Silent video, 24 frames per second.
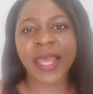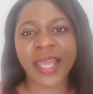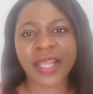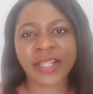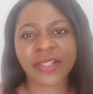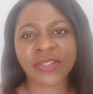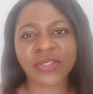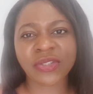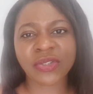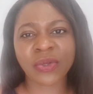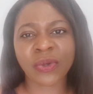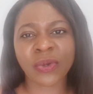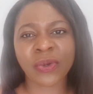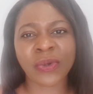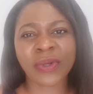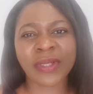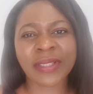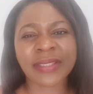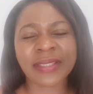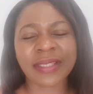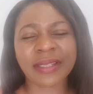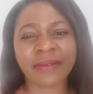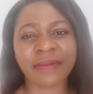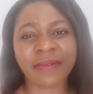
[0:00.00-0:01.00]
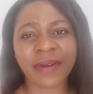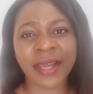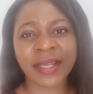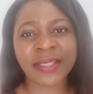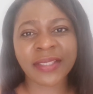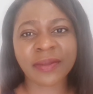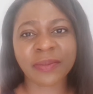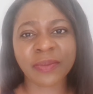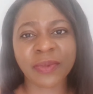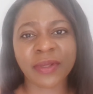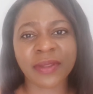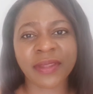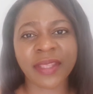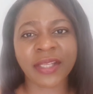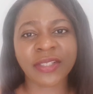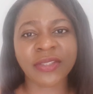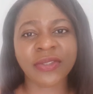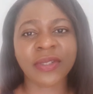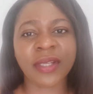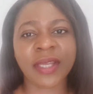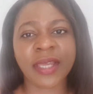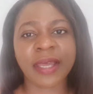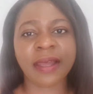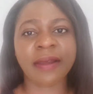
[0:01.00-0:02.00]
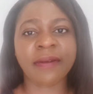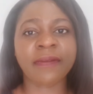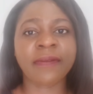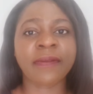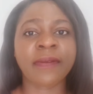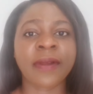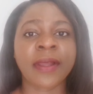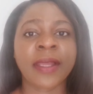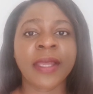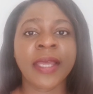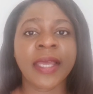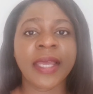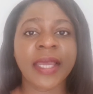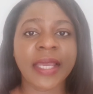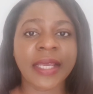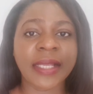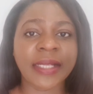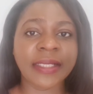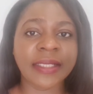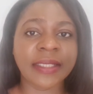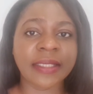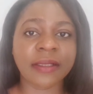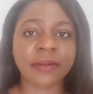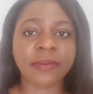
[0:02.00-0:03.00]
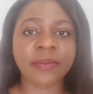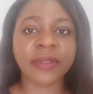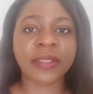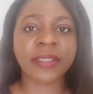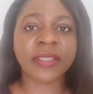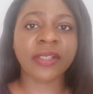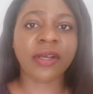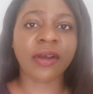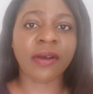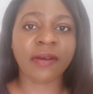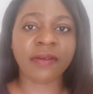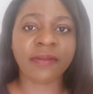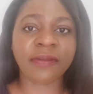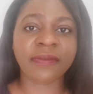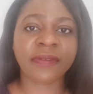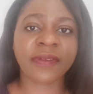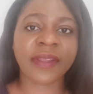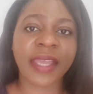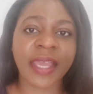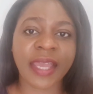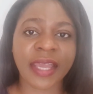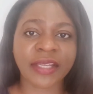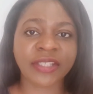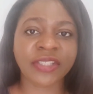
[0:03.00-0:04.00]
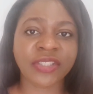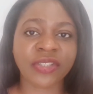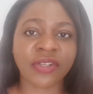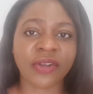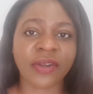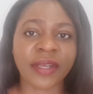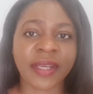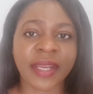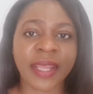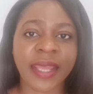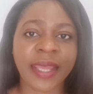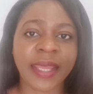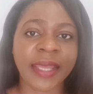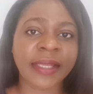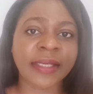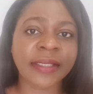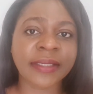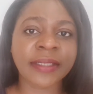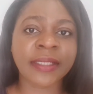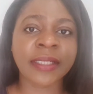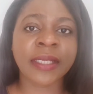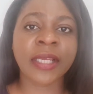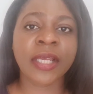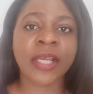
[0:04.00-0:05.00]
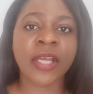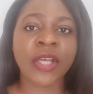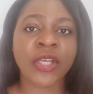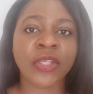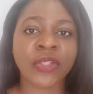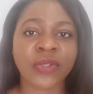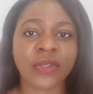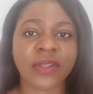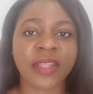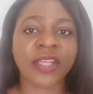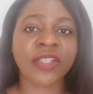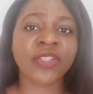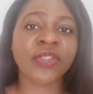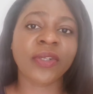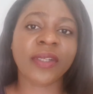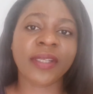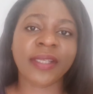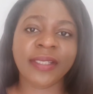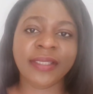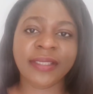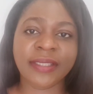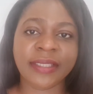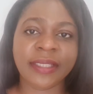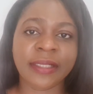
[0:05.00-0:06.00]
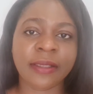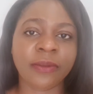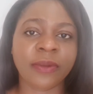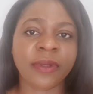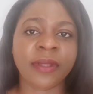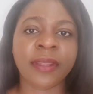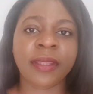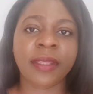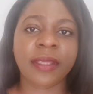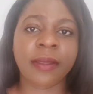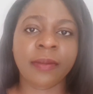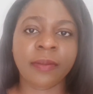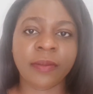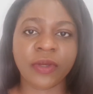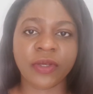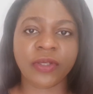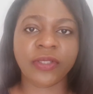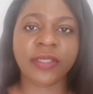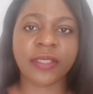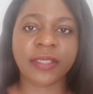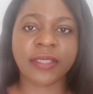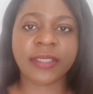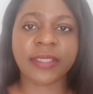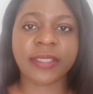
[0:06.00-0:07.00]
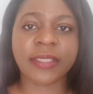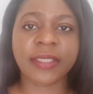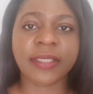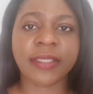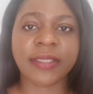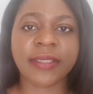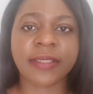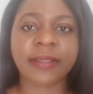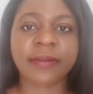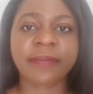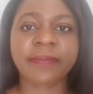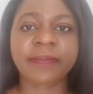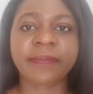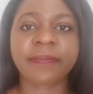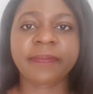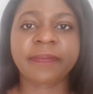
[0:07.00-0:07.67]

And so it's advisable that you have a little bit of cash on hand so that you can deal with emergencies.